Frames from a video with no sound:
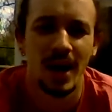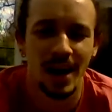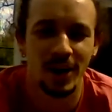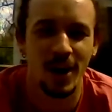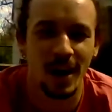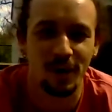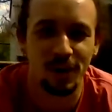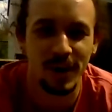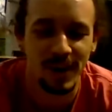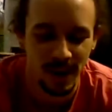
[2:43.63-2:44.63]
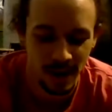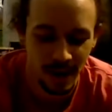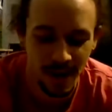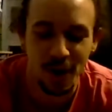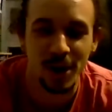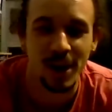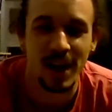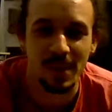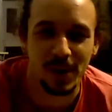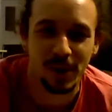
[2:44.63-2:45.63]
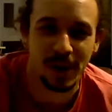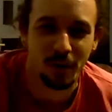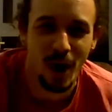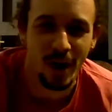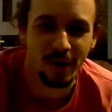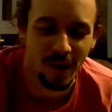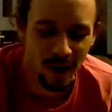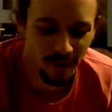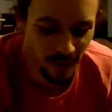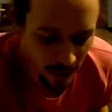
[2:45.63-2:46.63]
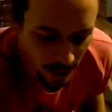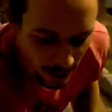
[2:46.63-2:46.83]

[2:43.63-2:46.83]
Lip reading: and you're not going to feel anything, and then you're going to keep doing it wrong forever.